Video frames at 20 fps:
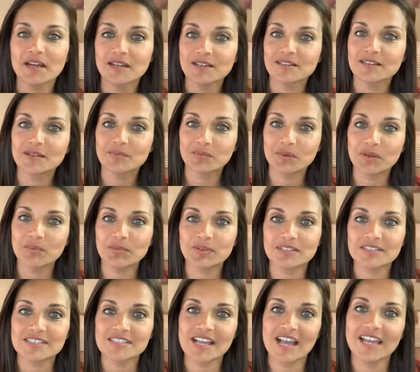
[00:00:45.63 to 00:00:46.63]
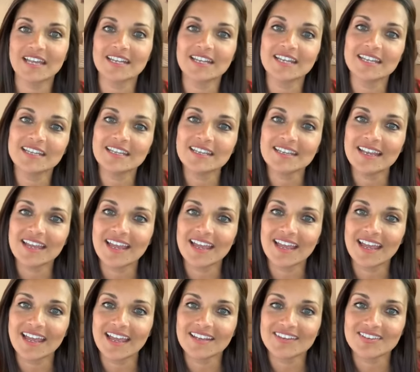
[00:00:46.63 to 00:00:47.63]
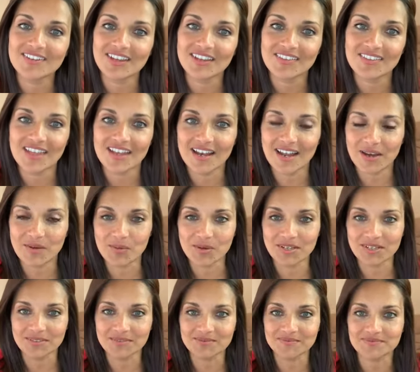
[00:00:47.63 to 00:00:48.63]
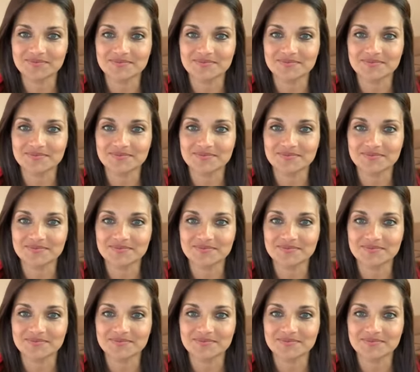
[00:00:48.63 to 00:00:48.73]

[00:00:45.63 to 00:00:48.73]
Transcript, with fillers: till people sign in and then I will.